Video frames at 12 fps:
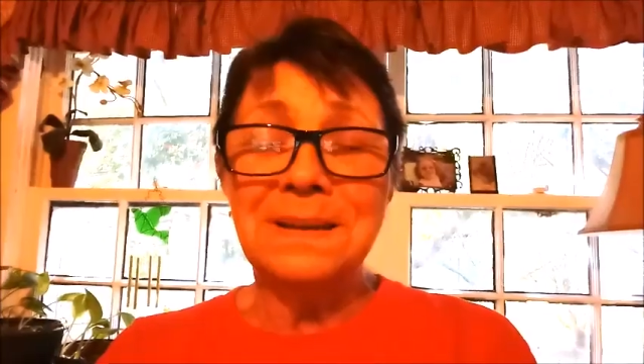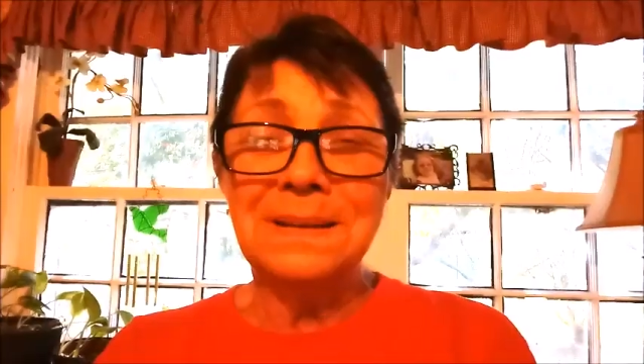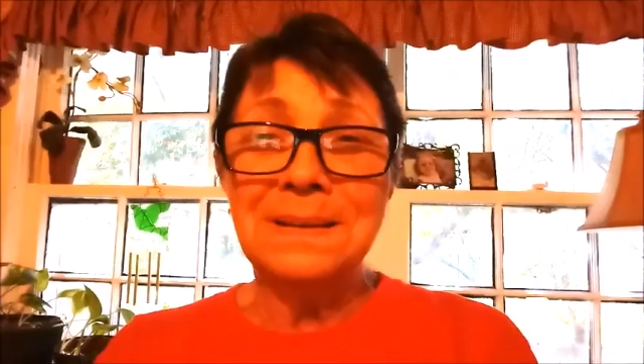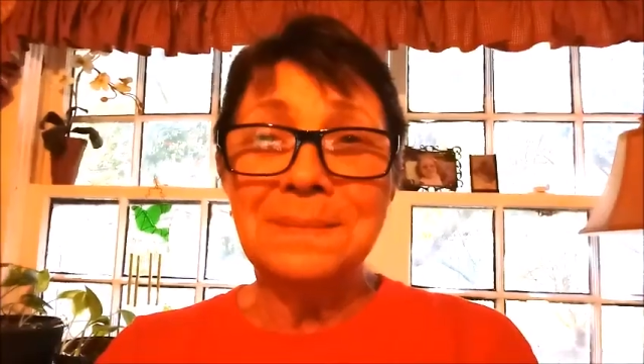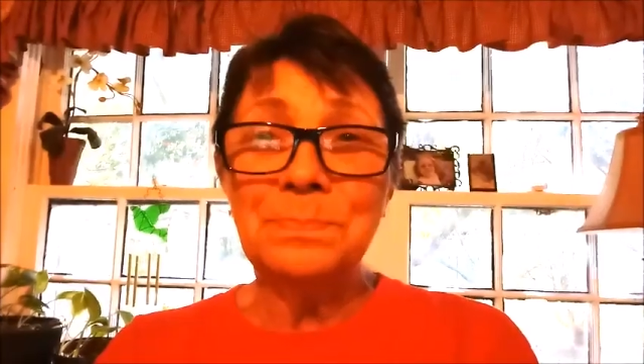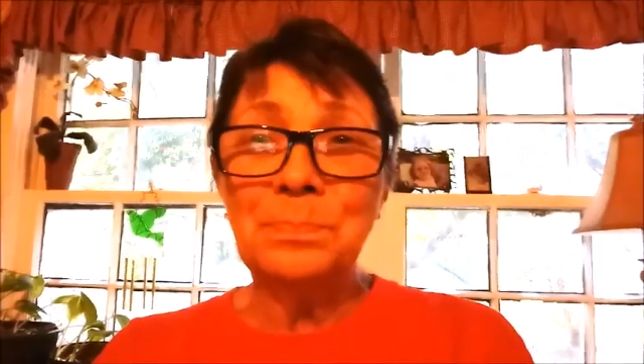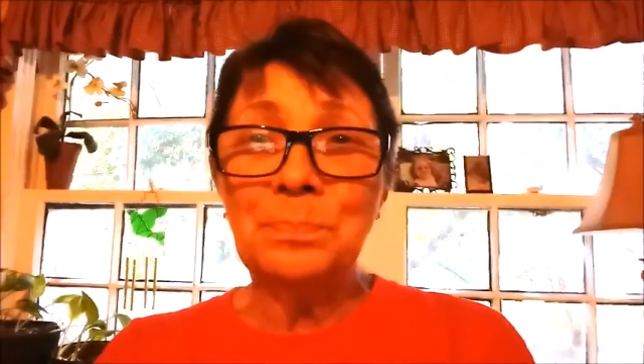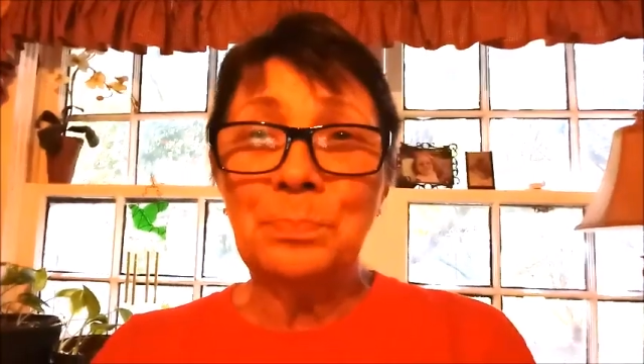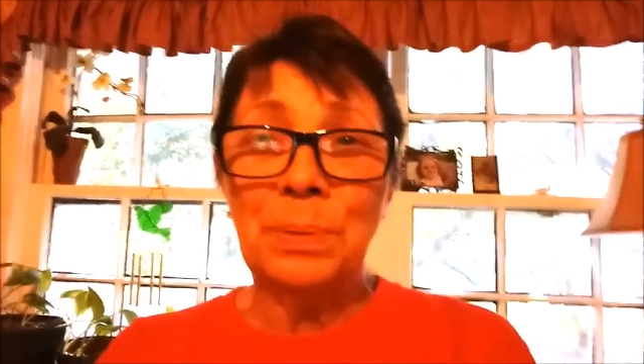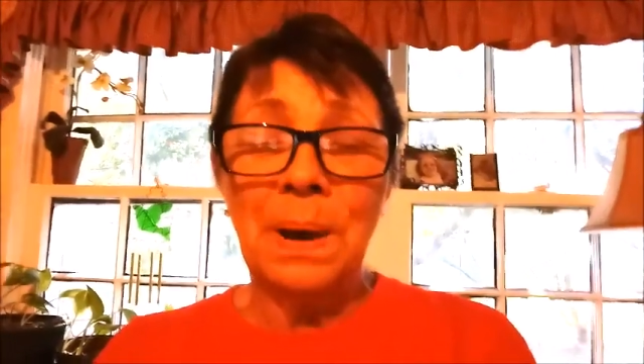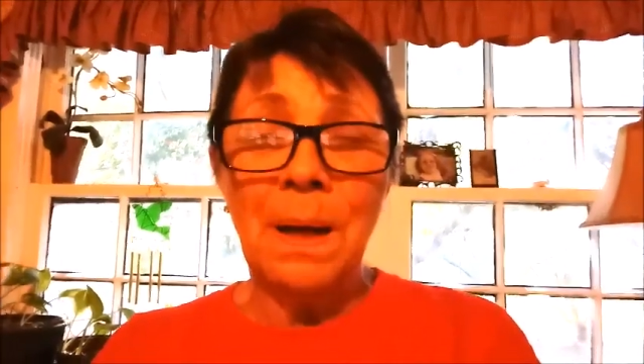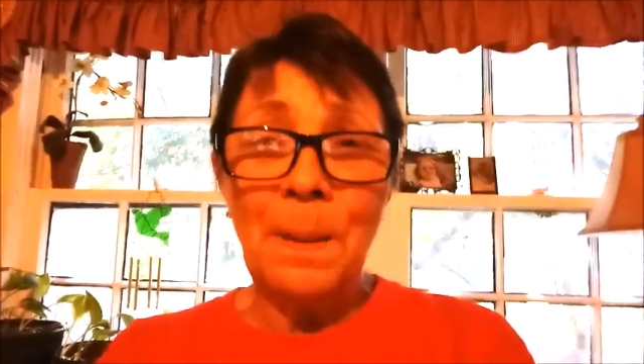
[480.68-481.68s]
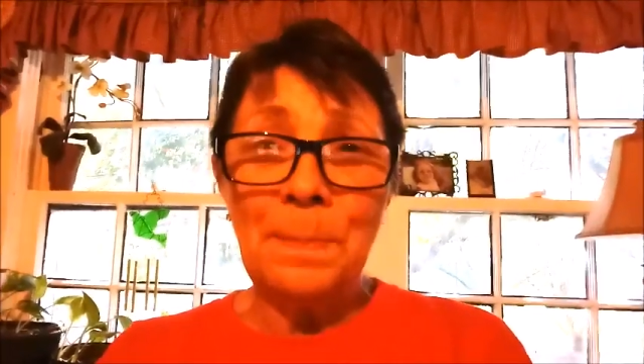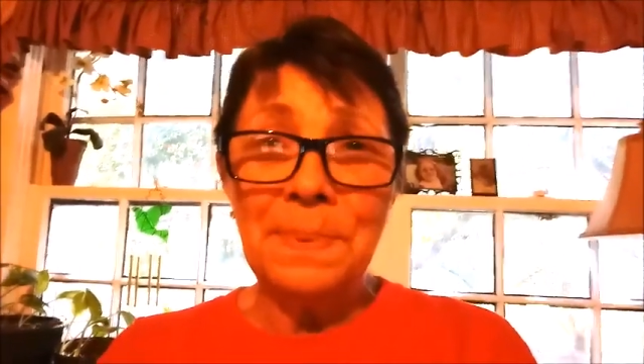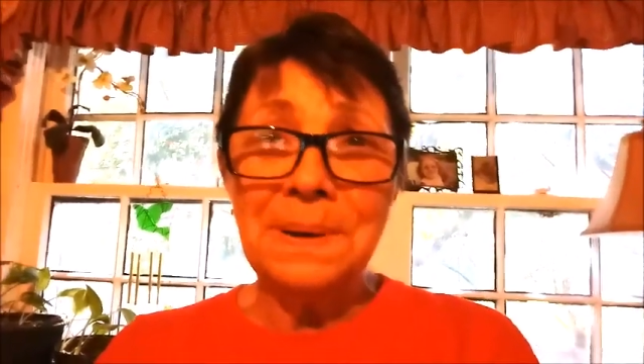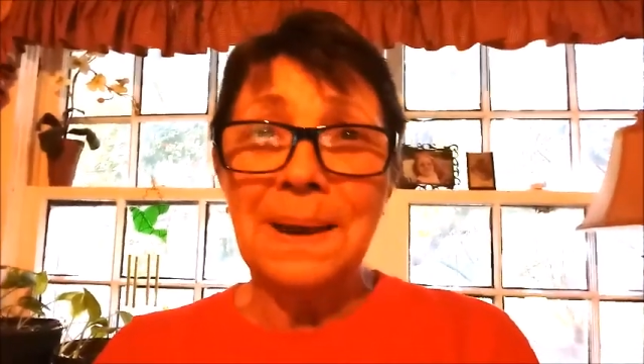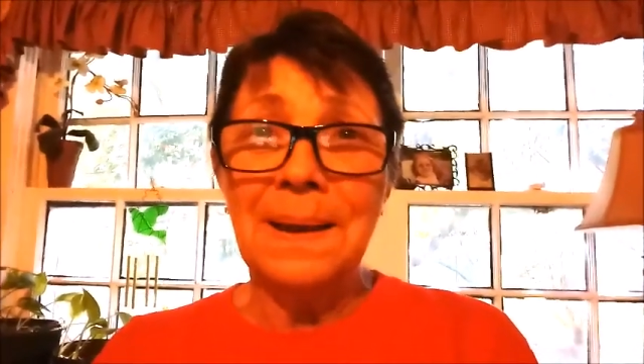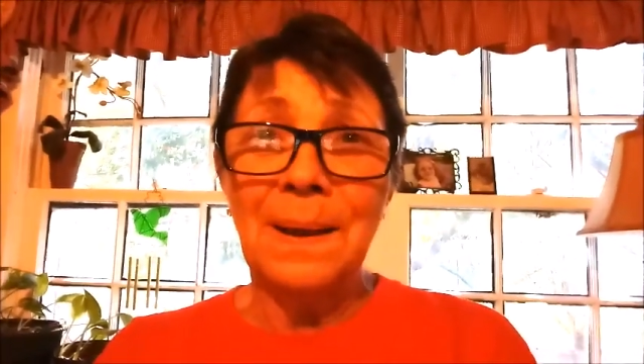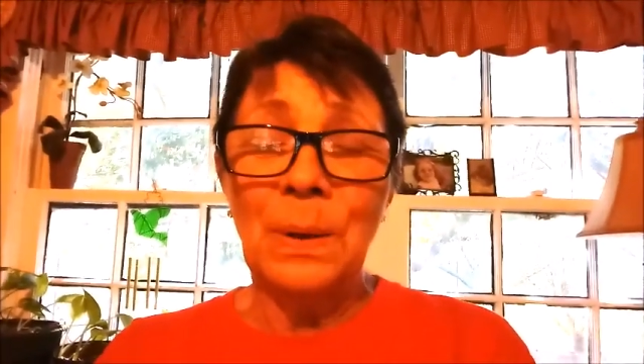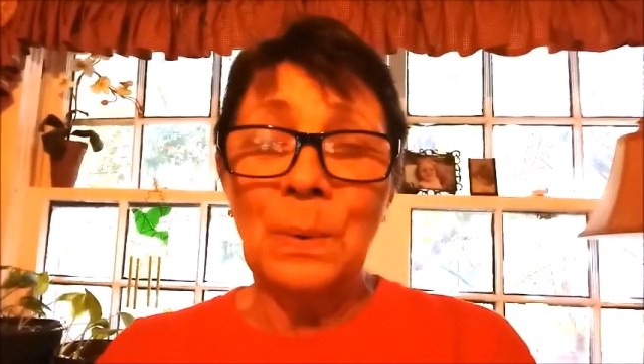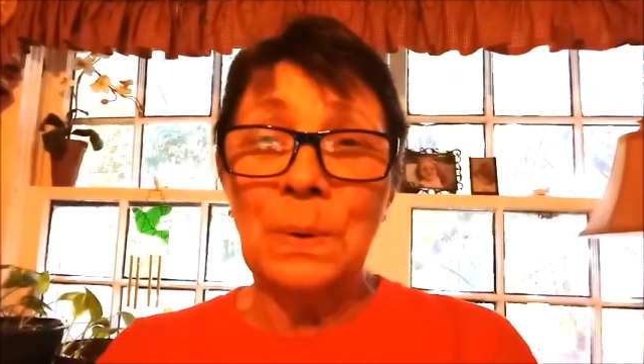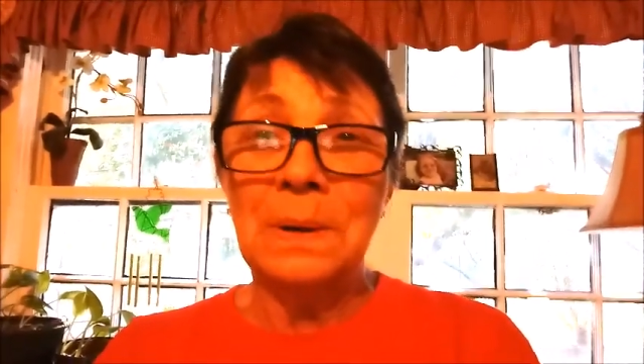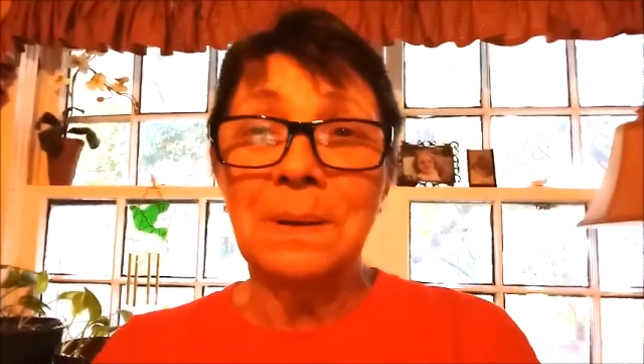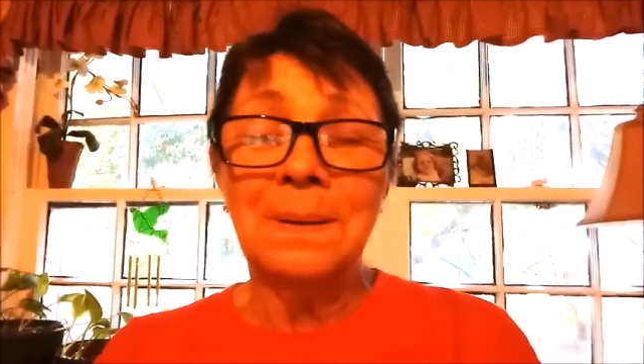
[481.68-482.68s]
it plop
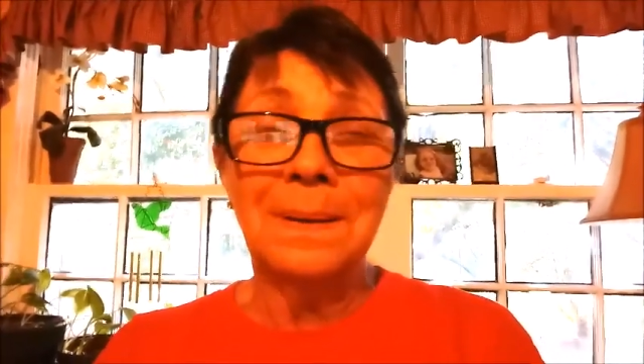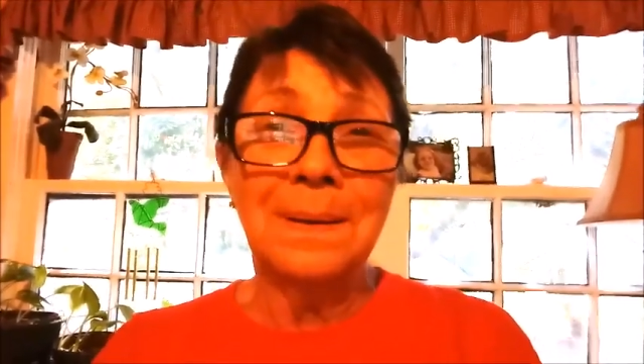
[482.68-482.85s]
down